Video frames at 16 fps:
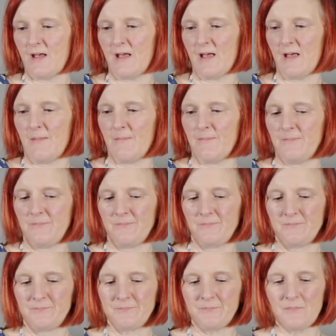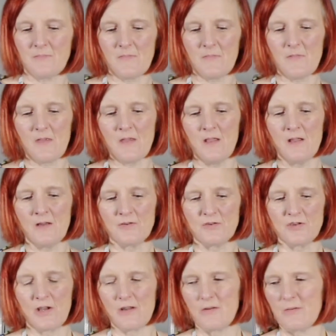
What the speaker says: and show you